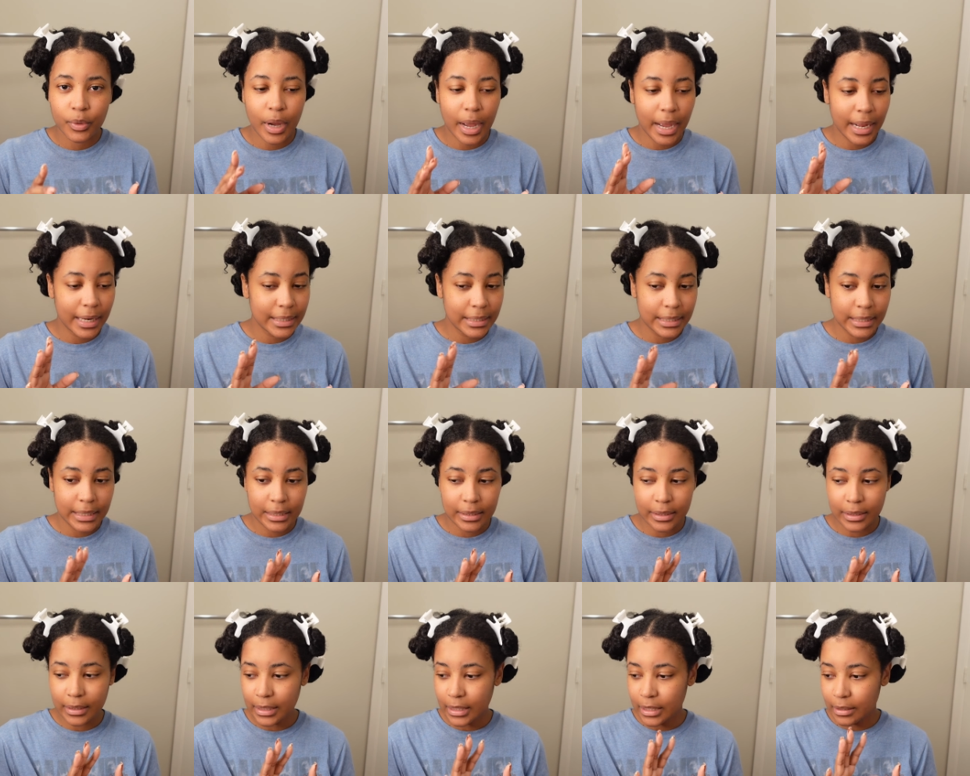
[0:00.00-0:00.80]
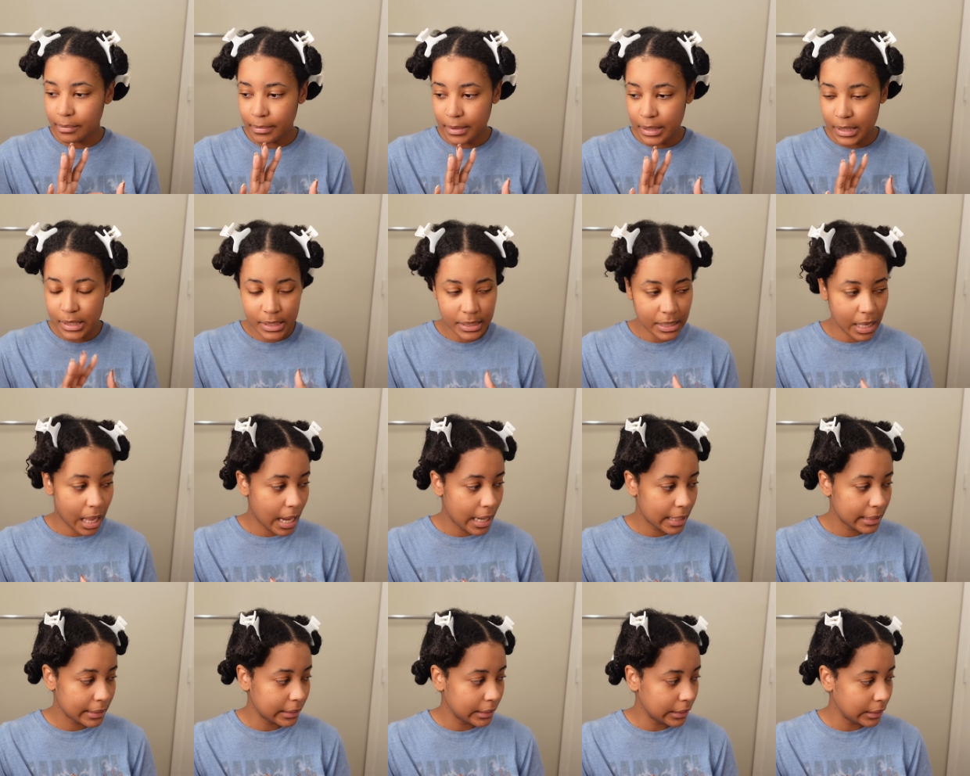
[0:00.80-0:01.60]
I did the
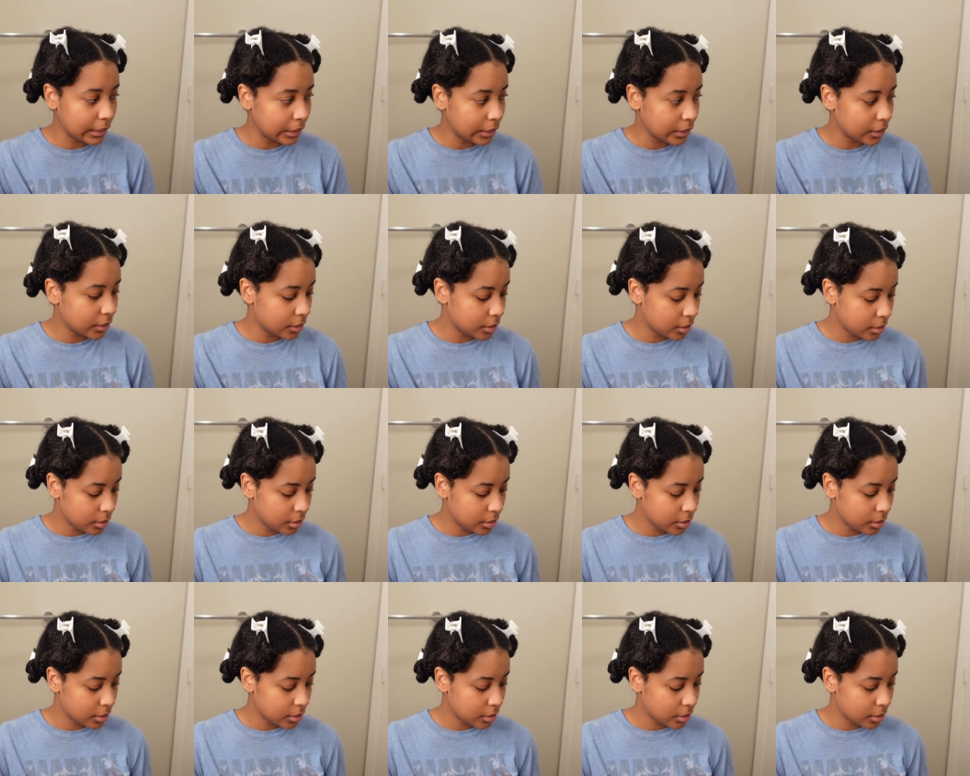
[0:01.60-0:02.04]
Mizani,